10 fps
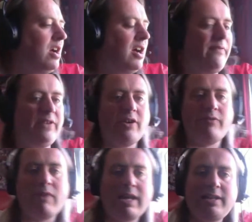I think
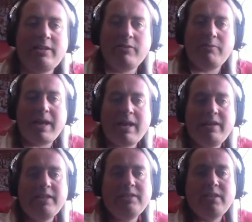I've ranted on about
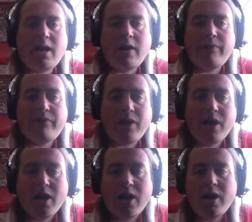this enough.
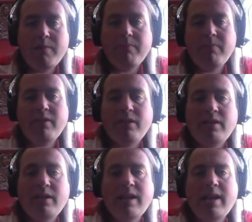
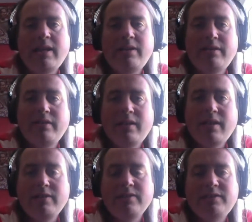And
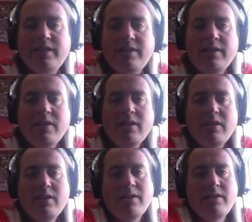as I said,
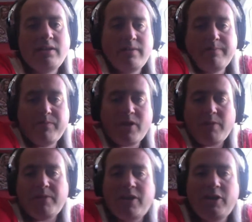
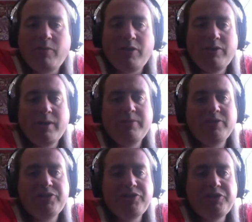I'm the only one who gives
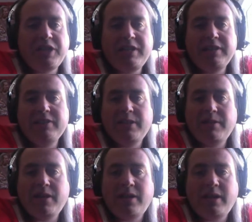a shit in this
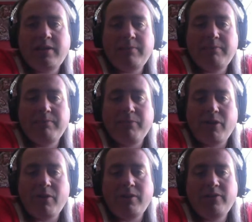in
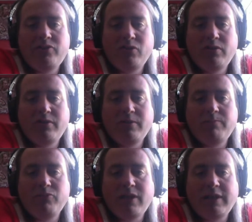the sort of
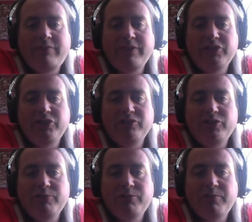atheist
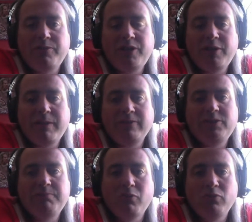YouTube community about
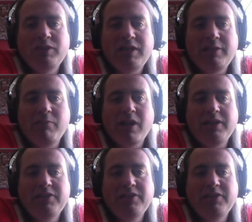sport anyway.